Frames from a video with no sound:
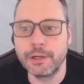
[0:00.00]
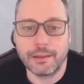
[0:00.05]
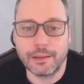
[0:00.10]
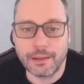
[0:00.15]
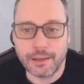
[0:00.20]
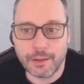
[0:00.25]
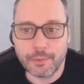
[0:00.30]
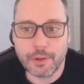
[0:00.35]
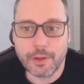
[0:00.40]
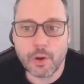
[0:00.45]

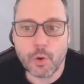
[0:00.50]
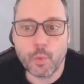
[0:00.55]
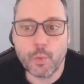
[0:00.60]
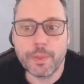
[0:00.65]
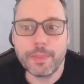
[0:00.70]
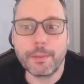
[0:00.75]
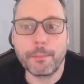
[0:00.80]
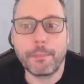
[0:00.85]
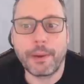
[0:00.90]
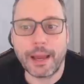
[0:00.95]
Here we go
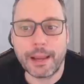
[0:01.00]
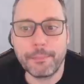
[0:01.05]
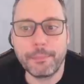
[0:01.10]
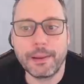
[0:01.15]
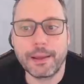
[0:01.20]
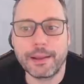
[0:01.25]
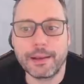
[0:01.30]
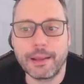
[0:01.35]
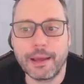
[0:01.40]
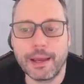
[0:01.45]
with the
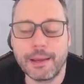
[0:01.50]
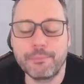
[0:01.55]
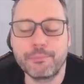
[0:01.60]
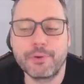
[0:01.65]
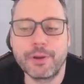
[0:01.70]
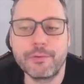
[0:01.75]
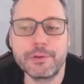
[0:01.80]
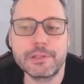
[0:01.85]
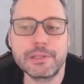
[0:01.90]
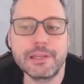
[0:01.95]
pipeline. I
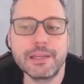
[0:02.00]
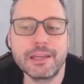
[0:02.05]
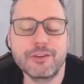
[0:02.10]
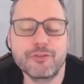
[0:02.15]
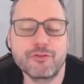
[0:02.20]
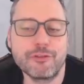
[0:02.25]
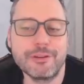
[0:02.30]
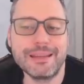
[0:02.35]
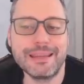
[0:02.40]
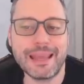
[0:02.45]
previously
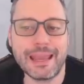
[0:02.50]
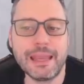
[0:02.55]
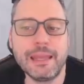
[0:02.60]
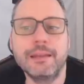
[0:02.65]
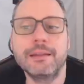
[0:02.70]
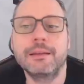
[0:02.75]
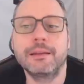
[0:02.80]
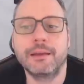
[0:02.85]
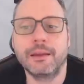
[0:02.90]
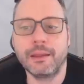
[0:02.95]

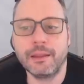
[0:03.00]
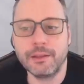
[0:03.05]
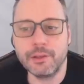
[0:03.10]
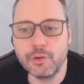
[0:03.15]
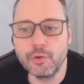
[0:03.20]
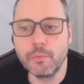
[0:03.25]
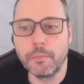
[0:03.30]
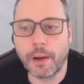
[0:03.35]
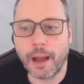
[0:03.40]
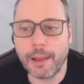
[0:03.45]
created a
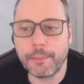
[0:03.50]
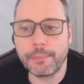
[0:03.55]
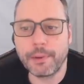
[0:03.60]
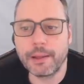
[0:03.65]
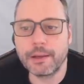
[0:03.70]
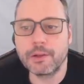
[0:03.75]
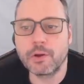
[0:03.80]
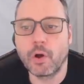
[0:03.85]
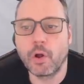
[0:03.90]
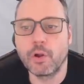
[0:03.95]
new
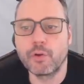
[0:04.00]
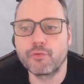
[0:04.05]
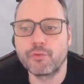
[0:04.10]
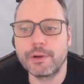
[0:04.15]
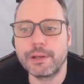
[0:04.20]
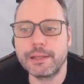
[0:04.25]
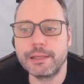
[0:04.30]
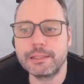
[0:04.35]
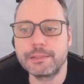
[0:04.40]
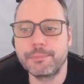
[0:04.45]
pipeline called
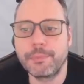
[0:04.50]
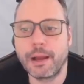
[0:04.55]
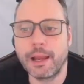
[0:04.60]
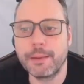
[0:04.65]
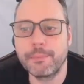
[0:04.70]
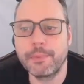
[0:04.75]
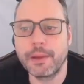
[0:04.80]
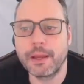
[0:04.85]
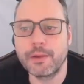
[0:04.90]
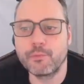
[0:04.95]
Release
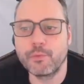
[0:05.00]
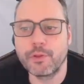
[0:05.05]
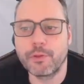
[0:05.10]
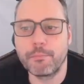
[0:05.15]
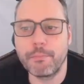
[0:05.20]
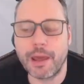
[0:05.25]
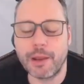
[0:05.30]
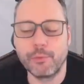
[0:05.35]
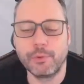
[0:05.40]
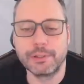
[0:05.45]
Pipeline with
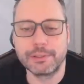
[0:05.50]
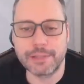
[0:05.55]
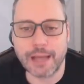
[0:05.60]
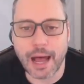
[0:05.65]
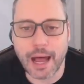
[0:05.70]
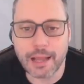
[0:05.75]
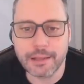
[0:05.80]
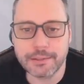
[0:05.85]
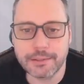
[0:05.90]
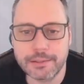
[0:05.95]
manual
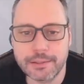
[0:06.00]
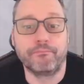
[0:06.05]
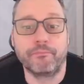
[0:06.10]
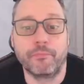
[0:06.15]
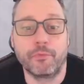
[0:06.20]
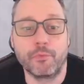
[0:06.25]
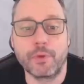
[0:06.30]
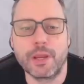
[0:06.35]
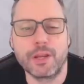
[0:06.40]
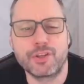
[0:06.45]
tasks.
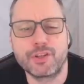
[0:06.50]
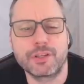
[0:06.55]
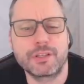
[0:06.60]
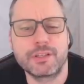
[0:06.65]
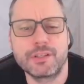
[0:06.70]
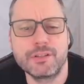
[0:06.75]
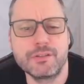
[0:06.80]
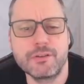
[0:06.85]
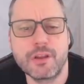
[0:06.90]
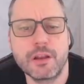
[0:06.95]
We are
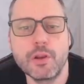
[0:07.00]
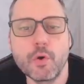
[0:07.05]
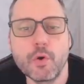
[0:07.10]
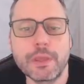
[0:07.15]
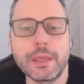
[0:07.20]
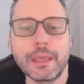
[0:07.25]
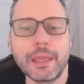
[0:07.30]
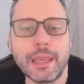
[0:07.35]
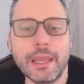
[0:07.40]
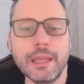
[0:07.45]
just not
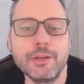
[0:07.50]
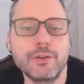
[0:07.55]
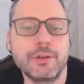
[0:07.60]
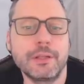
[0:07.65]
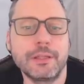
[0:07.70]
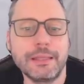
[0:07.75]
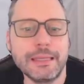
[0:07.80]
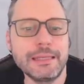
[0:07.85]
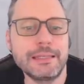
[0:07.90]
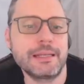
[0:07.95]
looking into
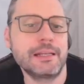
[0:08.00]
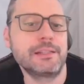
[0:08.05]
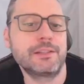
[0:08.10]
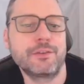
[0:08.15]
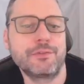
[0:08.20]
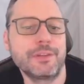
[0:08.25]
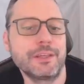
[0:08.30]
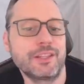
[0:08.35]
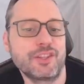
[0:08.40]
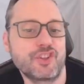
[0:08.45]
the details
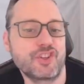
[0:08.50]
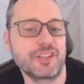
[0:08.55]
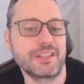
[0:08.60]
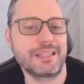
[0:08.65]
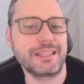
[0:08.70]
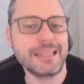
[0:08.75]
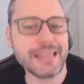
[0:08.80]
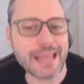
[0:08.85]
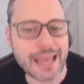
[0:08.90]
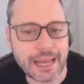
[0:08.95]
of this
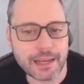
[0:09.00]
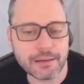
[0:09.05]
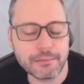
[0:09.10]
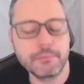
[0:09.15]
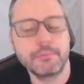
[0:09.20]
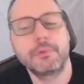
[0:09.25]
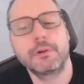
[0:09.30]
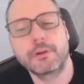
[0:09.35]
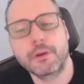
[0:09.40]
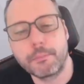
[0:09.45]
just yet.
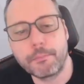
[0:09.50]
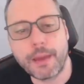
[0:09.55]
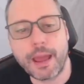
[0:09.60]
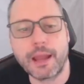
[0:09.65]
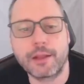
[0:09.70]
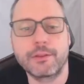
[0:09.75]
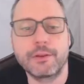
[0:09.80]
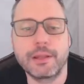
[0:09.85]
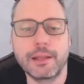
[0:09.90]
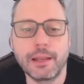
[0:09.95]
I'll come
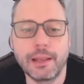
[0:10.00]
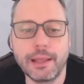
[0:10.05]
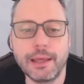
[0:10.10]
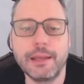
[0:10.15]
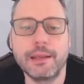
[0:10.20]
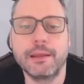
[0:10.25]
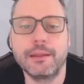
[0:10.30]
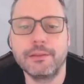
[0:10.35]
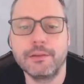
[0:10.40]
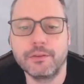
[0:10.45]
back to that
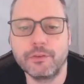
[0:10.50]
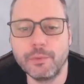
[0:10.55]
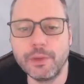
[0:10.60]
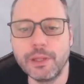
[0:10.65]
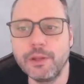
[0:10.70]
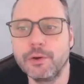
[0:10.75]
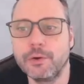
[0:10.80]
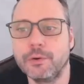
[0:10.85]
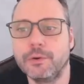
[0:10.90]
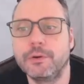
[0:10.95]
later in this
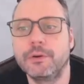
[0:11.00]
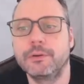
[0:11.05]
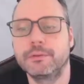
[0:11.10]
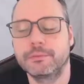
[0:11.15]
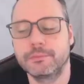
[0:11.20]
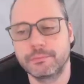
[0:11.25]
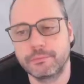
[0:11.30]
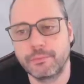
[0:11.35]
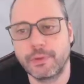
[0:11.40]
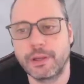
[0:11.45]
video
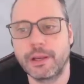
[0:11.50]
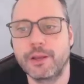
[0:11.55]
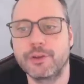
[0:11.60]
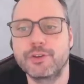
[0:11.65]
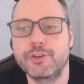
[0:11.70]
when I show